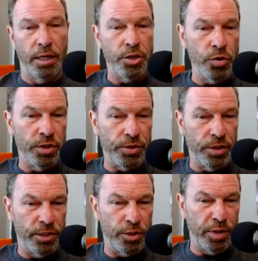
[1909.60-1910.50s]
And, and Unison
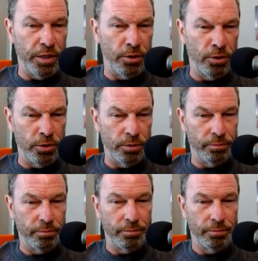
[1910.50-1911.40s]
um, is spelled?
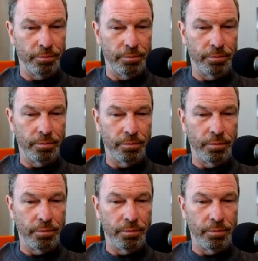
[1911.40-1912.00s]
Uh,